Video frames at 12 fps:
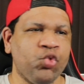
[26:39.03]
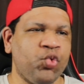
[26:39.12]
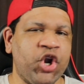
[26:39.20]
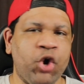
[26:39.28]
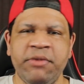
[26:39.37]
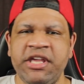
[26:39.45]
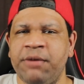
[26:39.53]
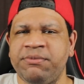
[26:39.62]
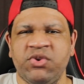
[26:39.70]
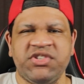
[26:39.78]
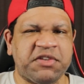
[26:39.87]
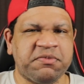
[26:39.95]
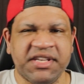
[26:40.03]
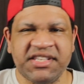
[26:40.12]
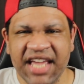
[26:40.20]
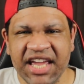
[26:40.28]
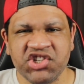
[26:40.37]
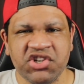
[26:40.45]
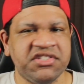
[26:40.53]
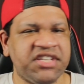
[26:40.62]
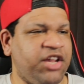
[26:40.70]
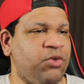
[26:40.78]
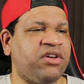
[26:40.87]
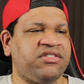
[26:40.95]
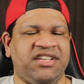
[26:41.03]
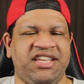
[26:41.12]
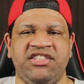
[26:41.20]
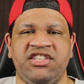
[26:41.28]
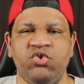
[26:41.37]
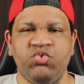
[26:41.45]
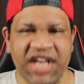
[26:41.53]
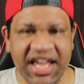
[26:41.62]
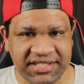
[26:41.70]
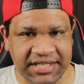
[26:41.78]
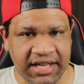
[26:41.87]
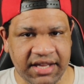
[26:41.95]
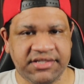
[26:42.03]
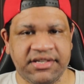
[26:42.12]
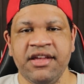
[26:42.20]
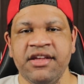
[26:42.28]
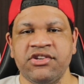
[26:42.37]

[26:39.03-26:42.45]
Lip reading: we don't meet up to his expectations, and he wants to continue testing us.